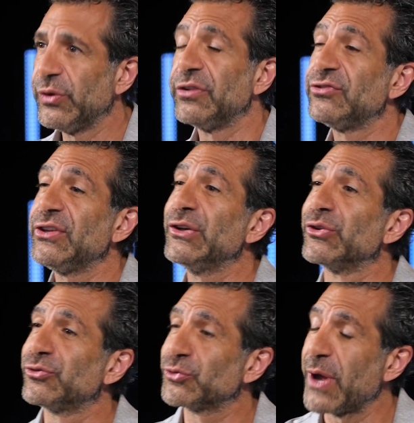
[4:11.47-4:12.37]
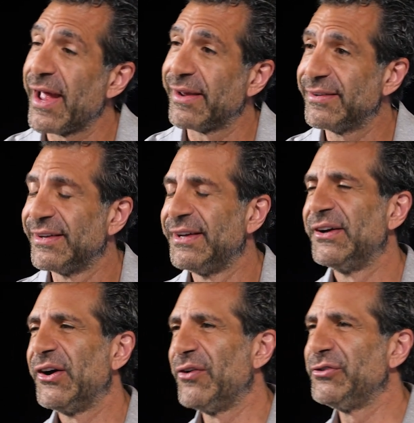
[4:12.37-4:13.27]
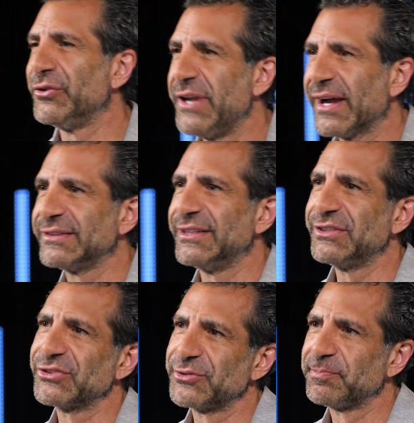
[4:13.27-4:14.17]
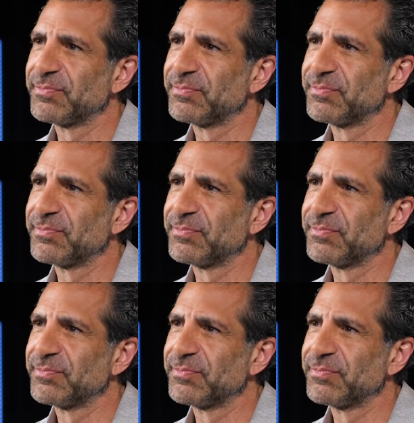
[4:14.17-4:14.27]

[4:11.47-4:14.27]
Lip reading: with a single strand of your necklace."